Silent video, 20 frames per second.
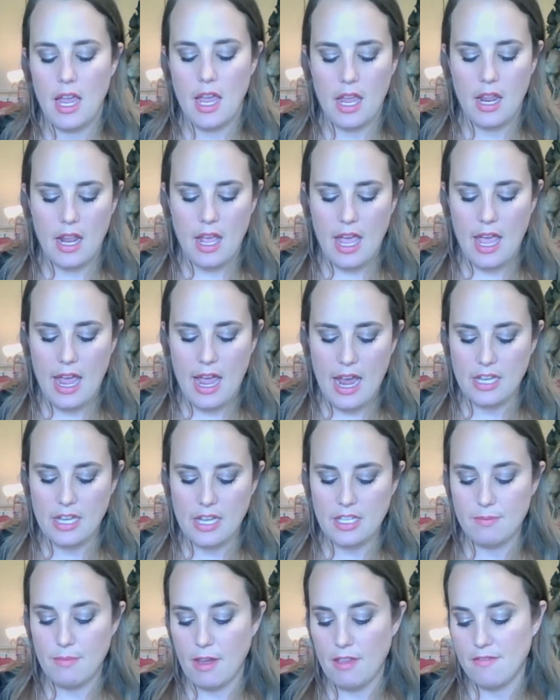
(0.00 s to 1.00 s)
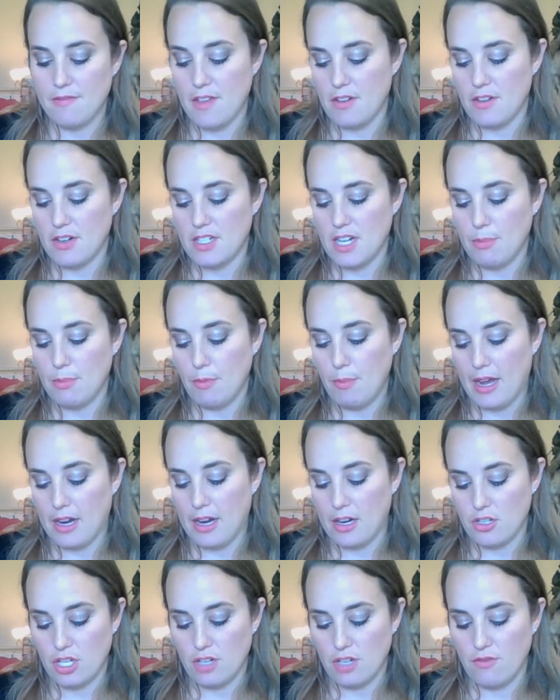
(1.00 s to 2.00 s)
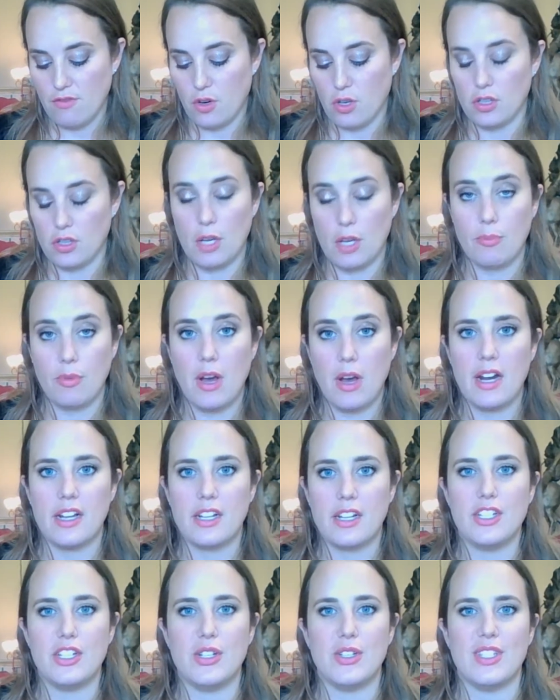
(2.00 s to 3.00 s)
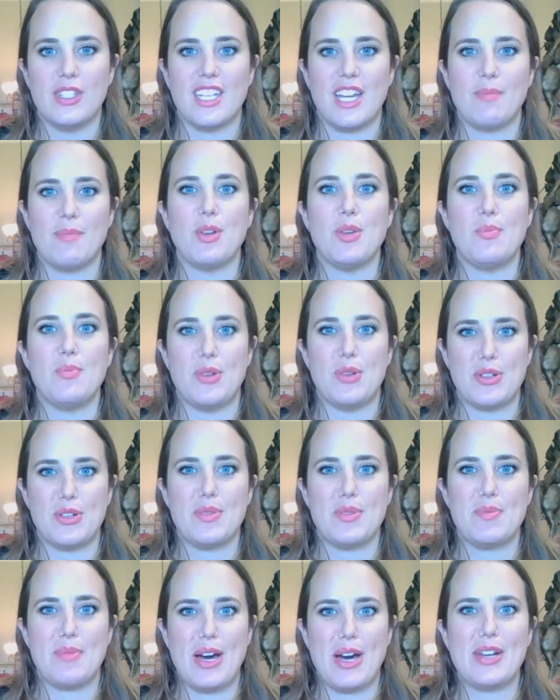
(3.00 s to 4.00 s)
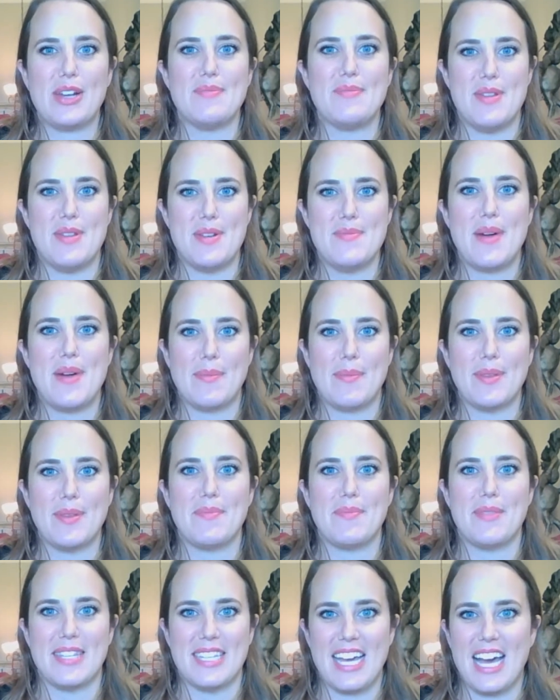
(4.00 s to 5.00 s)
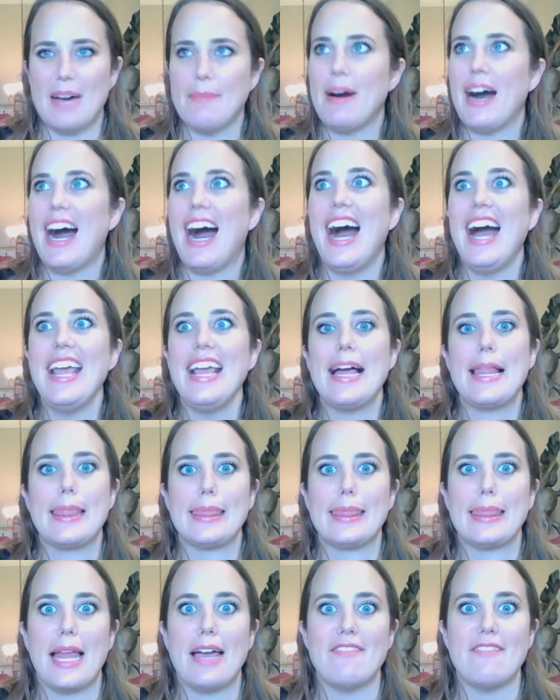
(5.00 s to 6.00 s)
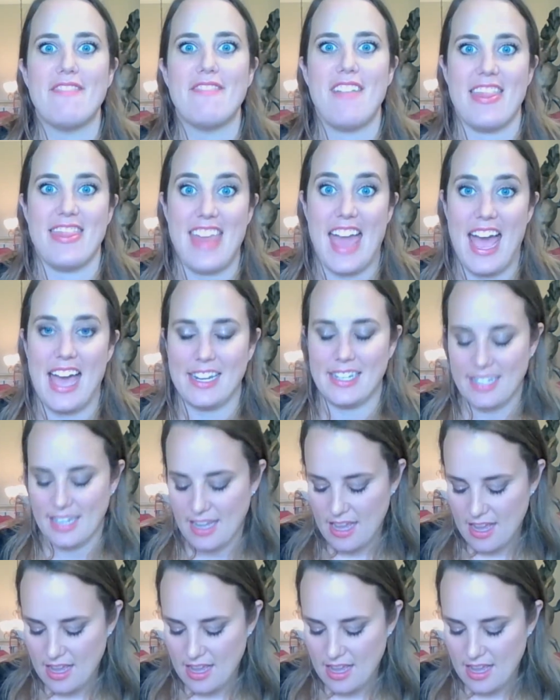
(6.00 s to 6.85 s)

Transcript: It has my favorite type of packaging for a lip product, you know, the type where you push the bottom and it pops up the top. I love that.